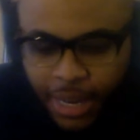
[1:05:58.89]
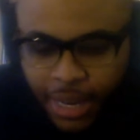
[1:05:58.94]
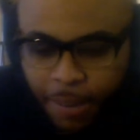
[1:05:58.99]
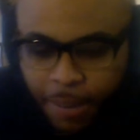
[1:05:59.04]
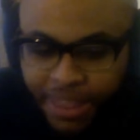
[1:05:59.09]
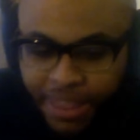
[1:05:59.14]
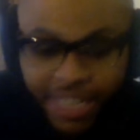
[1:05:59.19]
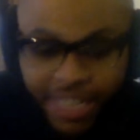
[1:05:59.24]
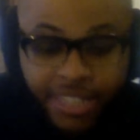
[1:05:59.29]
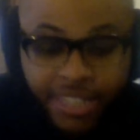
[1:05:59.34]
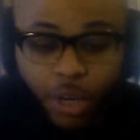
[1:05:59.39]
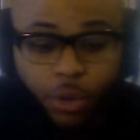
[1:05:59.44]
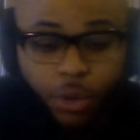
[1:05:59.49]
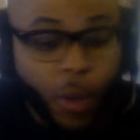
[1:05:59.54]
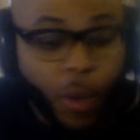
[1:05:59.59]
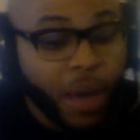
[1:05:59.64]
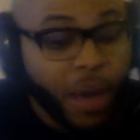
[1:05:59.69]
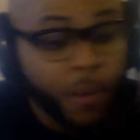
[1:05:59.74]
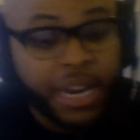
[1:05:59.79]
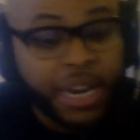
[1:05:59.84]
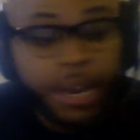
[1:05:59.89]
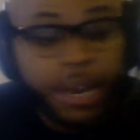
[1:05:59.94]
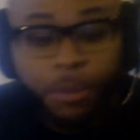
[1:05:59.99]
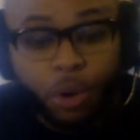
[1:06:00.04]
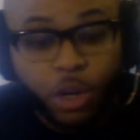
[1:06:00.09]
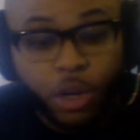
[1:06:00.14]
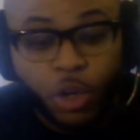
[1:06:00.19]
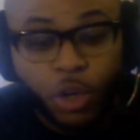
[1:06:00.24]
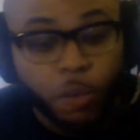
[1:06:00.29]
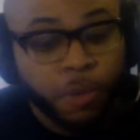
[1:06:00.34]
But this shows why we need
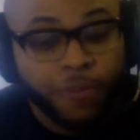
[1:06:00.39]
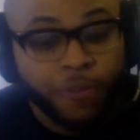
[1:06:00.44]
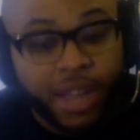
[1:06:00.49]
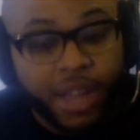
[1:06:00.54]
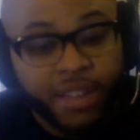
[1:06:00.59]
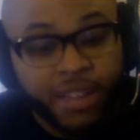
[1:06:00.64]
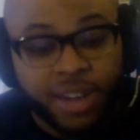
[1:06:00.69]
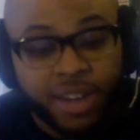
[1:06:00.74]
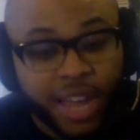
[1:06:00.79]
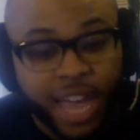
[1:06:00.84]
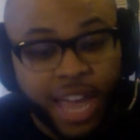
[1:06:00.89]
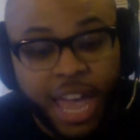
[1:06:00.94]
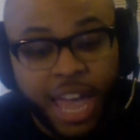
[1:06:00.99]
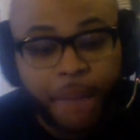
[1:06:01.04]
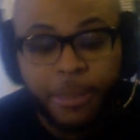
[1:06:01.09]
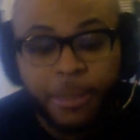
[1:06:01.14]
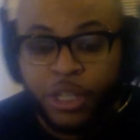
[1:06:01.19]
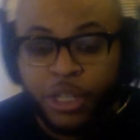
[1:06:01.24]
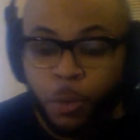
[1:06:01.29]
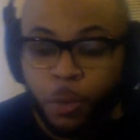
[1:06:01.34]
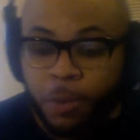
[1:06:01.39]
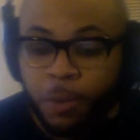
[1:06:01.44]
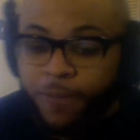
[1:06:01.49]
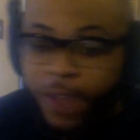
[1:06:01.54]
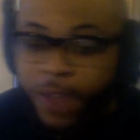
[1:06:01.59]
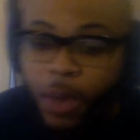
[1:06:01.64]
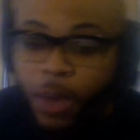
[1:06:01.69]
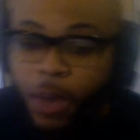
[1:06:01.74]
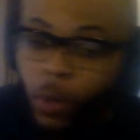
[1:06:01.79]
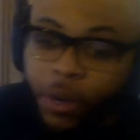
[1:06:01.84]
more super fans in the game. A super
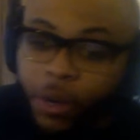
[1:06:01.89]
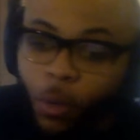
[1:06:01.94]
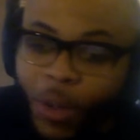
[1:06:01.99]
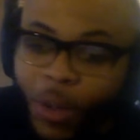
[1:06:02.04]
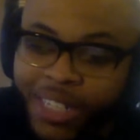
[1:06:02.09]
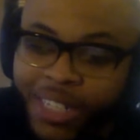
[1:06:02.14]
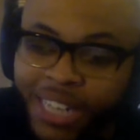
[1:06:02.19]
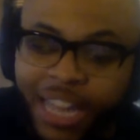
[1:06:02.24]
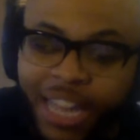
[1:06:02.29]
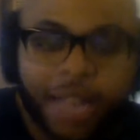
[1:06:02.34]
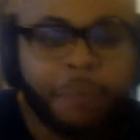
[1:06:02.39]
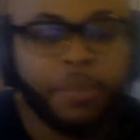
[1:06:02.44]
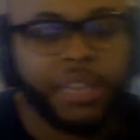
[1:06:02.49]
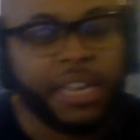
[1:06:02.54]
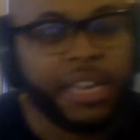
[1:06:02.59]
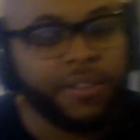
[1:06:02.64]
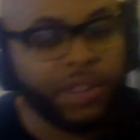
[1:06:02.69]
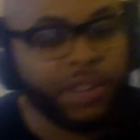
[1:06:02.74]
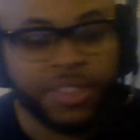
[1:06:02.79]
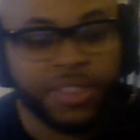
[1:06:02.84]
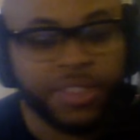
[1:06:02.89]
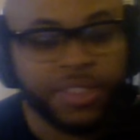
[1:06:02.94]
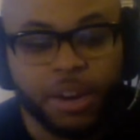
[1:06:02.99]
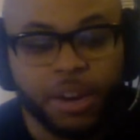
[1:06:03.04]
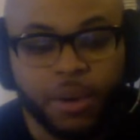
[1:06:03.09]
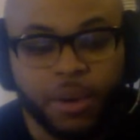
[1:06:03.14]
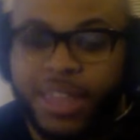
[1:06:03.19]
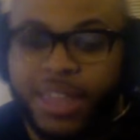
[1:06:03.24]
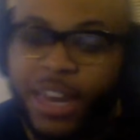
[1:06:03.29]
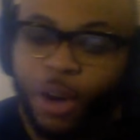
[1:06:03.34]
fan wouldn't waste time believing a
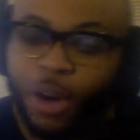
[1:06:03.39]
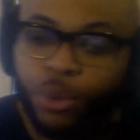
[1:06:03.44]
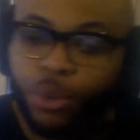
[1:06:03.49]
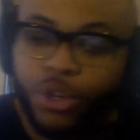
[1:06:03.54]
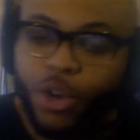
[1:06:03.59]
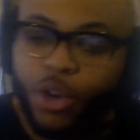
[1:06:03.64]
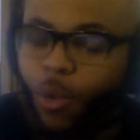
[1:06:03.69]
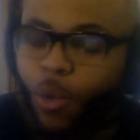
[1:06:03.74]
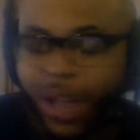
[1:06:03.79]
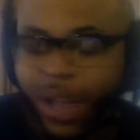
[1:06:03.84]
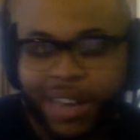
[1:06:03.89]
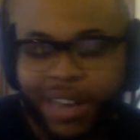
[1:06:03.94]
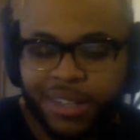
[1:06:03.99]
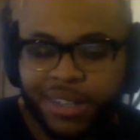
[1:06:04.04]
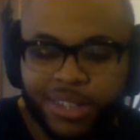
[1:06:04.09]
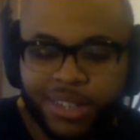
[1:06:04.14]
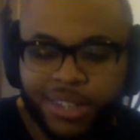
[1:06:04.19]
theory that holds no weight such